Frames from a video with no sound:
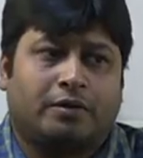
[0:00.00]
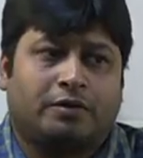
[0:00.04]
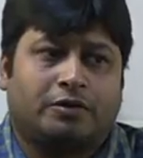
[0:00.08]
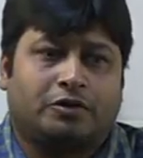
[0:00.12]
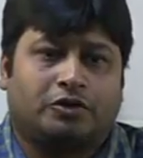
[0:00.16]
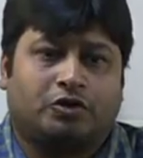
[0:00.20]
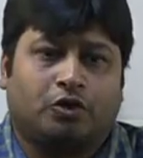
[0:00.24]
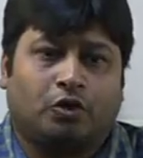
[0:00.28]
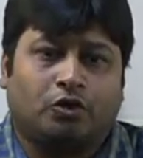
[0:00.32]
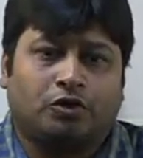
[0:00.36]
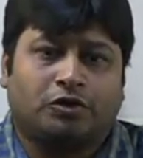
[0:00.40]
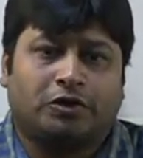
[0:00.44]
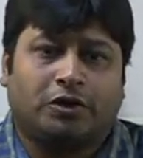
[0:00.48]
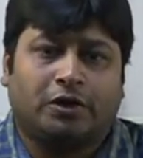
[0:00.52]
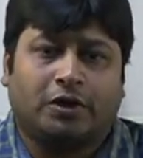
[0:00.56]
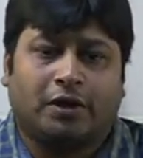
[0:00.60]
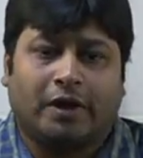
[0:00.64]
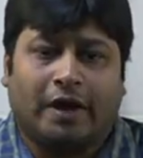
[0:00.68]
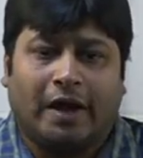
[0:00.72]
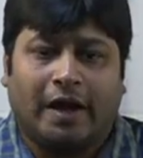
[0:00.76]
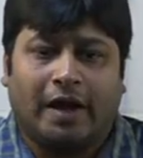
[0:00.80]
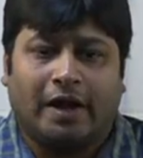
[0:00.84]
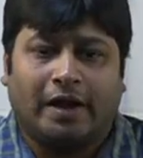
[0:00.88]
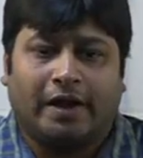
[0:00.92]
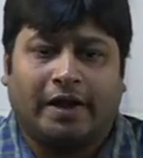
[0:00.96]

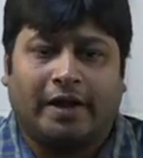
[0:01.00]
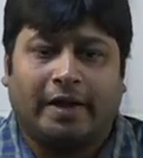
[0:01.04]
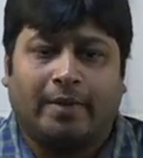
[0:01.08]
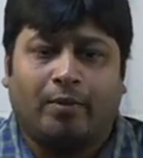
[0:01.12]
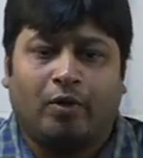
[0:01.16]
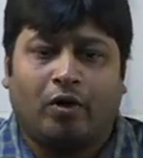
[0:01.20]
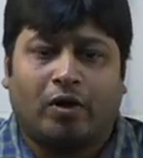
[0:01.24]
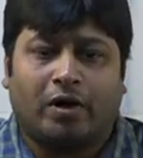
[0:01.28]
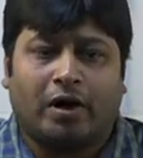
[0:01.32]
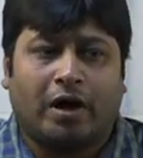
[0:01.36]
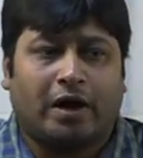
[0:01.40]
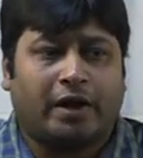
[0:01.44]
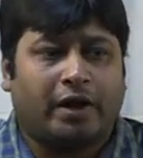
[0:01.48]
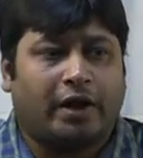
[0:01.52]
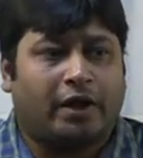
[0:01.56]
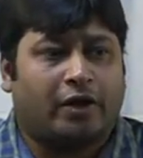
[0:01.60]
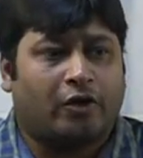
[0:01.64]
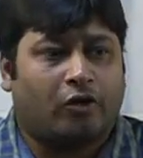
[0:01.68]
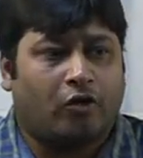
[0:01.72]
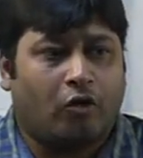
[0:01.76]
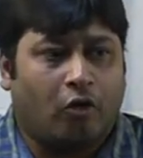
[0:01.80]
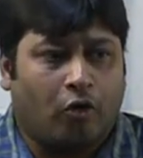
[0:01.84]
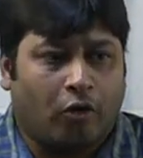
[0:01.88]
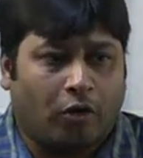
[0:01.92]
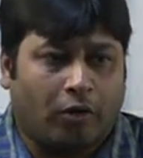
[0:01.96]
social and democratic
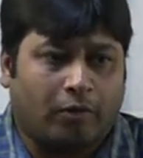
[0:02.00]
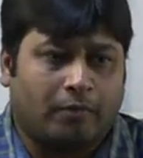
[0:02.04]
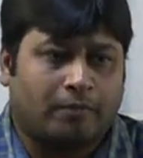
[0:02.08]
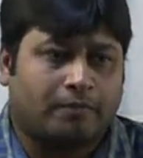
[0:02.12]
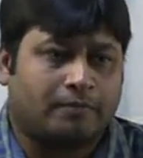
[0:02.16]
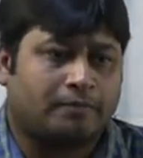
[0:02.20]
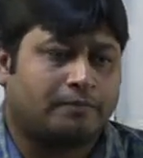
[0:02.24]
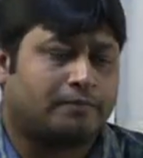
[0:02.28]
role.